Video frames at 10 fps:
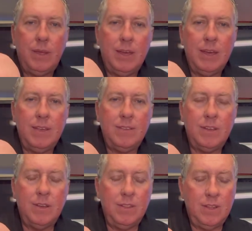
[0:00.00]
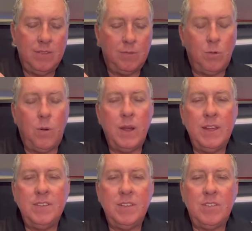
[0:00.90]
Okay, so it's quite
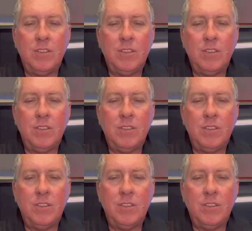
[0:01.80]
easy to